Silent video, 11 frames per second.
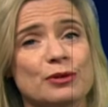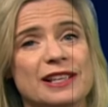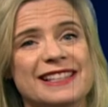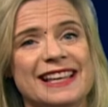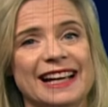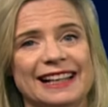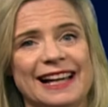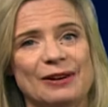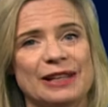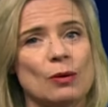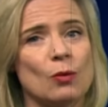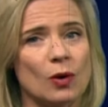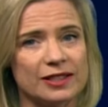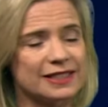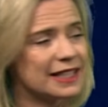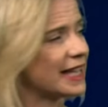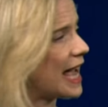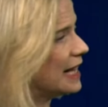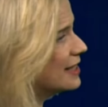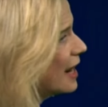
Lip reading: breezy and cloudy once again.